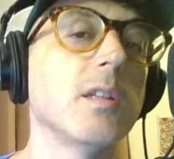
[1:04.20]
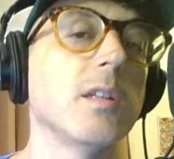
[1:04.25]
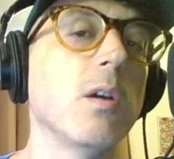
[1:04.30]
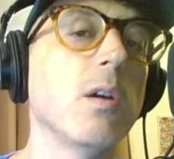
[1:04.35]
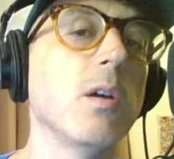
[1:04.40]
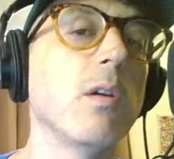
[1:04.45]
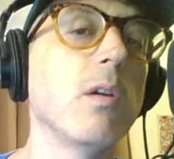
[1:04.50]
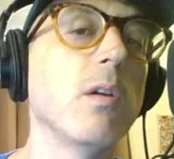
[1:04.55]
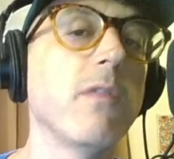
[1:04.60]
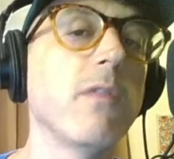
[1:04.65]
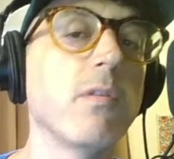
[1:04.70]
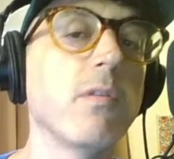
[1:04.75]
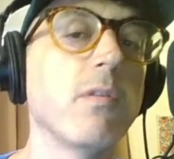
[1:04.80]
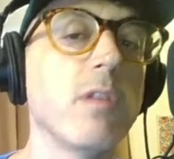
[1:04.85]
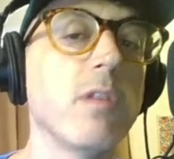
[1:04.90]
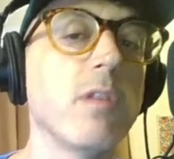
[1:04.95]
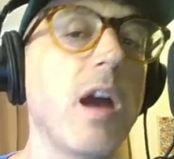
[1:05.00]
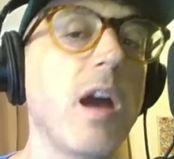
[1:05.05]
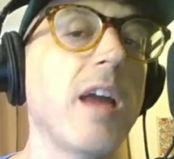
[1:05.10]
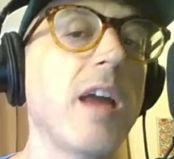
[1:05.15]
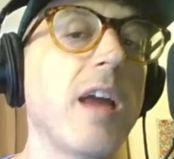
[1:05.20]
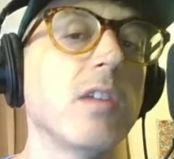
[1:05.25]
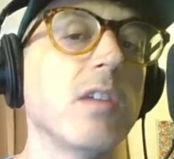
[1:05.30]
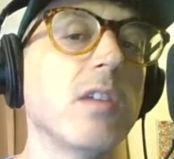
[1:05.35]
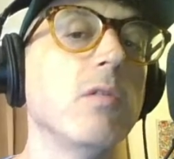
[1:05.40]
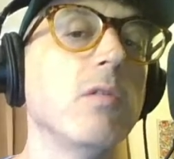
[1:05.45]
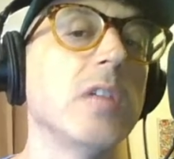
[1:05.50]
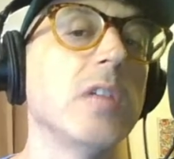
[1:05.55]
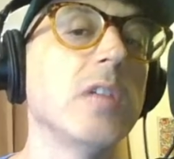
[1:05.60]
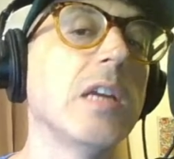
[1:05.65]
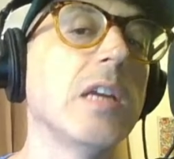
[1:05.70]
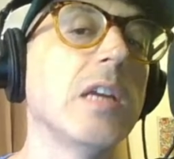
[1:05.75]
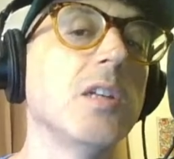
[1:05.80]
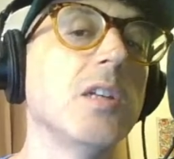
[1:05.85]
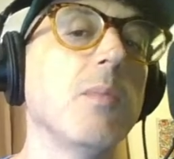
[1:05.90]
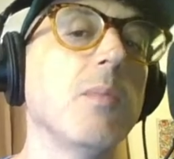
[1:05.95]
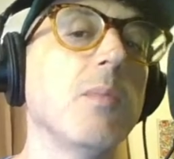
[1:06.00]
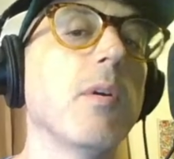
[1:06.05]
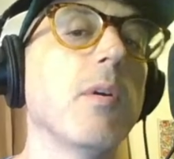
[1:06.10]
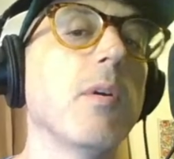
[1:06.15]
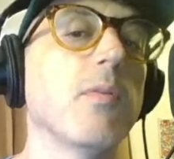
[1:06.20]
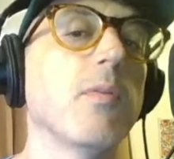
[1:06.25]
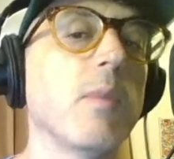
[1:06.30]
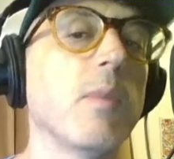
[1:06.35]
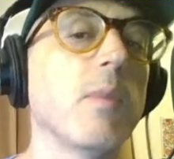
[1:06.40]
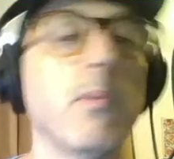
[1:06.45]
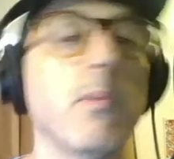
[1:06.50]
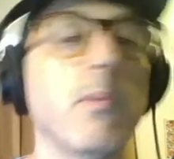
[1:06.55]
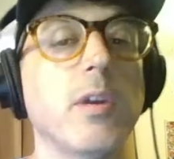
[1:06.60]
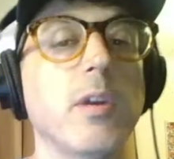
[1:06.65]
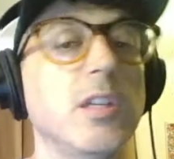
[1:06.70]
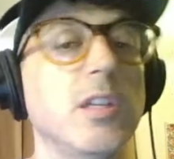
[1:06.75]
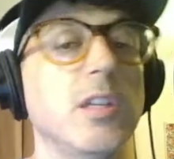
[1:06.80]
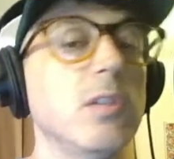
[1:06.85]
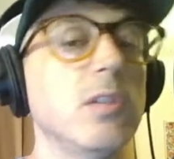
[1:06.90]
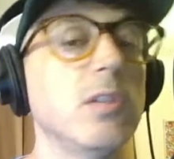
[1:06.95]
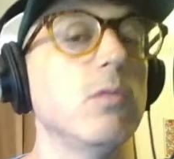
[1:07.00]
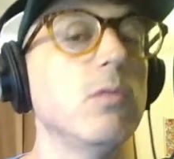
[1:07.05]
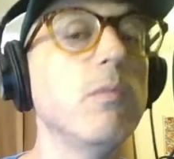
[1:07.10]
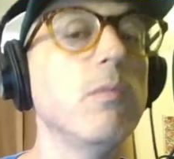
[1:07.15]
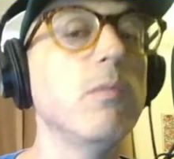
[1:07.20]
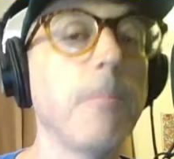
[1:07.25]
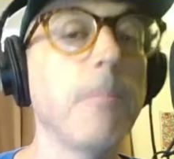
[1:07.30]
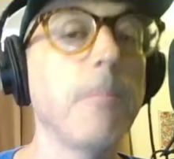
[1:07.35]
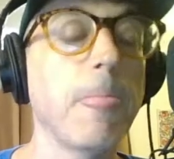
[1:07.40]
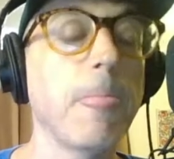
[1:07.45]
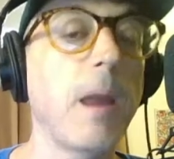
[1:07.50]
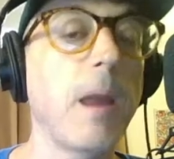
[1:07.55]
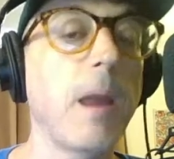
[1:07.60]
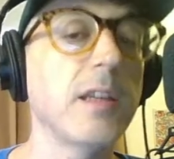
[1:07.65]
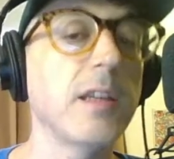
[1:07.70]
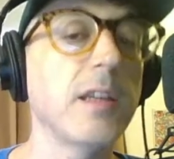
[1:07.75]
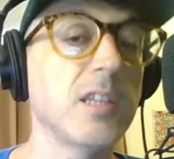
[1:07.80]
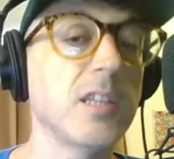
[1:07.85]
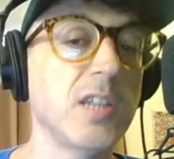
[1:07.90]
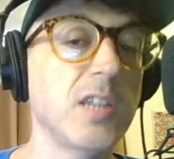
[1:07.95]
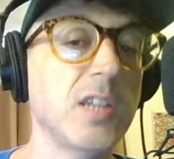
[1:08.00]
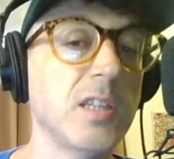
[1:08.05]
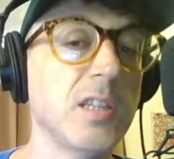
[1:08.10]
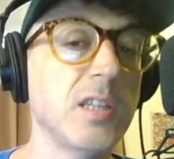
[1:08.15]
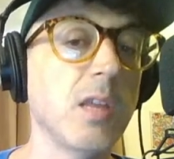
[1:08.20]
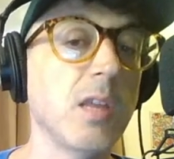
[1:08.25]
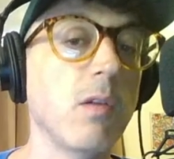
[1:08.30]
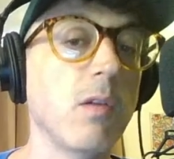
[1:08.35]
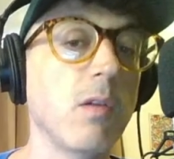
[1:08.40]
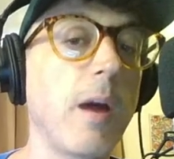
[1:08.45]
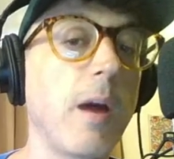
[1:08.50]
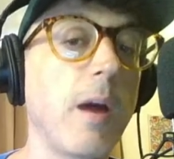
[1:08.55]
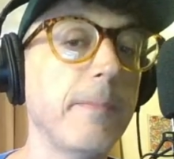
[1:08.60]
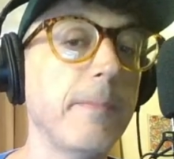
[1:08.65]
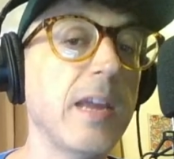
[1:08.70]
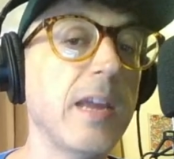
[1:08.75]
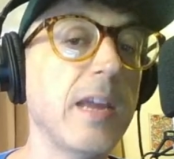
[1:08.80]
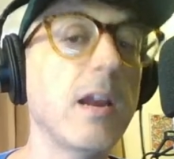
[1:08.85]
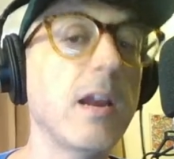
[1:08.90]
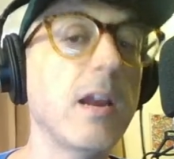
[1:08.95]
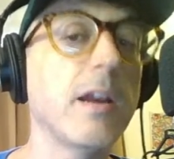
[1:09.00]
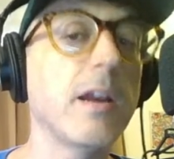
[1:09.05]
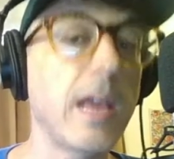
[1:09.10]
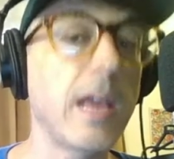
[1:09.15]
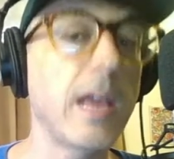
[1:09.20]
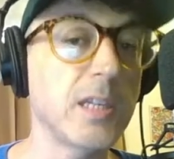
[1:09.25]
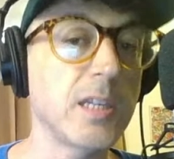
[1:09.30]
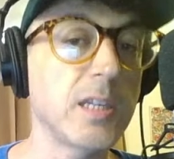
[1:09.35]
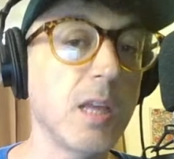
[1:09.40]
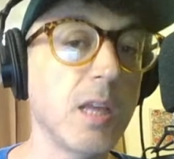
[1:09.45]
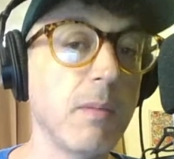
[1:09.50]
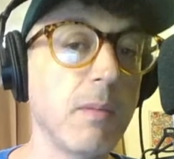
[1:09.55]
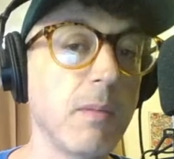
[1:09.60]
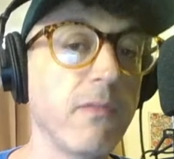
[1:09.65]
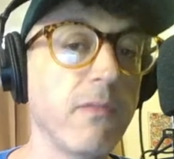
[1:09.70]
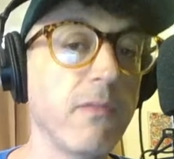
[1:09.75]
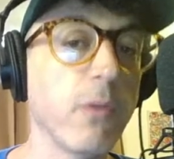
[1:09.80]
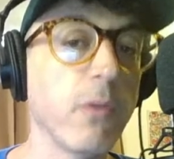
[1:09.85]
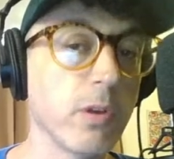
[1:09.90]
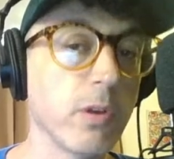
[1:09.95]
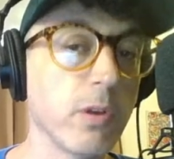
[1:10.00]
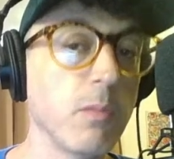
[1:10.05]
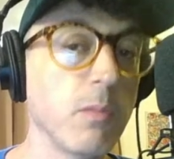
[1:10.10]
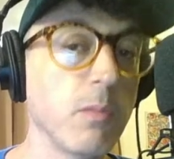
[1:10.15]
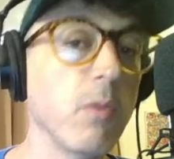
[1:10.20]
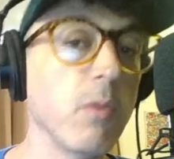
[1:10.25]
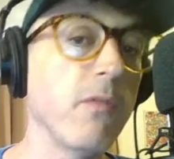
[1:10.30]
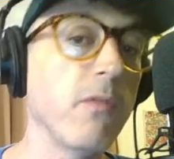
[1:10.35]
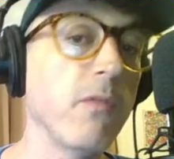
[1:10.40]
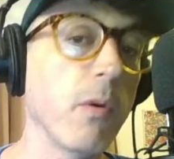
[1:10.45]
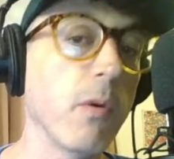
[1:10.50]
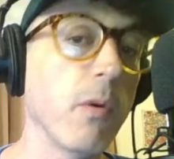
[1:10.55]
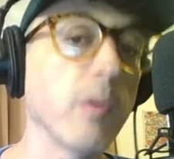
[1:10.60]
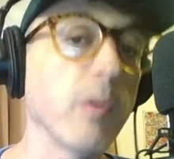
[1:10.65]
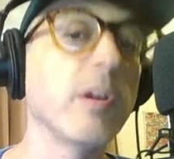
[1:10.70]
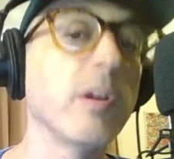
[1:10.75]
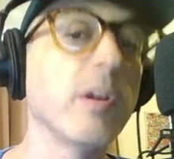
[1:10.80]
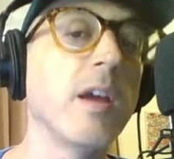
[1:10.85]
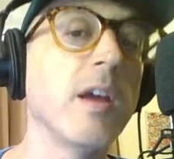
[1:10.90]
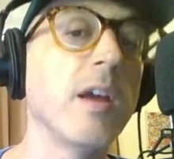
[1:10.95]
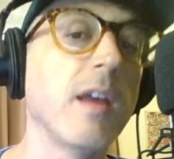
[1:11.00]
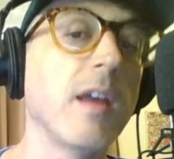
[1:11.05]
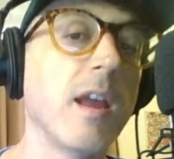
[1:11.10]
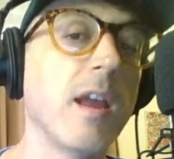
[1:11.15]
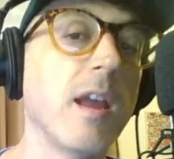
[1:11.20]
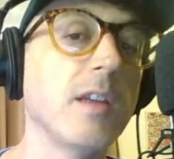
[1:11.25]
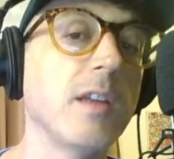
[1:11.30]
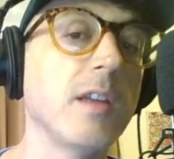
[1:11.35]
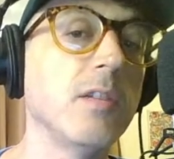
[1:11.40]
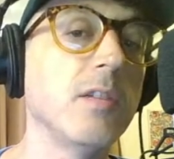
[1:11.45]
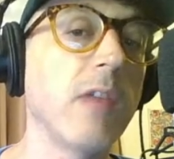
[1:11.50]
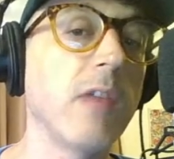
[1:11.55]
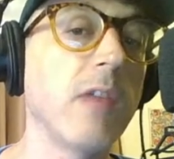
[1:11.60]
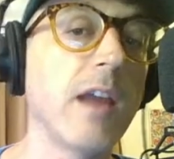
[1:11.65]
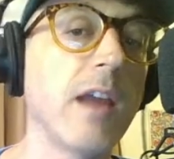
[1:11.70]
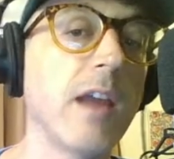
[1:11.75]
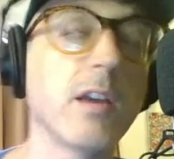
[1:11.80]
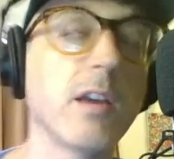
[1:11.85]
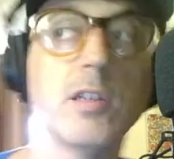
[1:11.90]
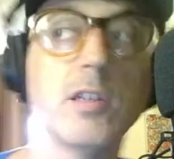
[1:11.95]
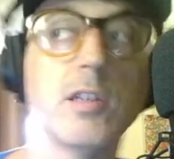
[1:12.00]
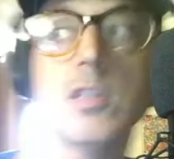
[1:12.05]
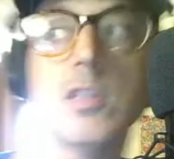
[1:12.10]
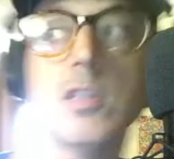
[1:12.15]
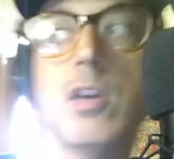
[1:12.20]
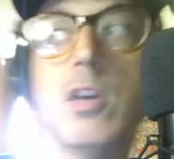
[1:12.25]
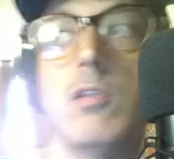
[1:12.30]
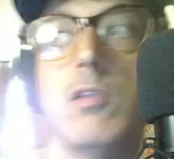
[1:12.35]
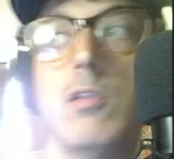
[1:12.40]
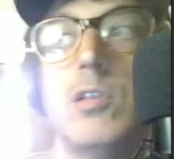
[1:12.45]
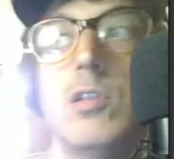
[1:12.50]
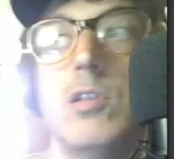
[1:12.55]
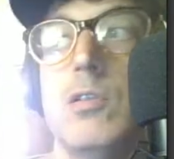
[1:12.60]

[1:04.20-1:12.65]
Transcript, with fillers: if you're not using 2.3.2, I suggest that you update Audacity before you move forward. And to do that, you can just go to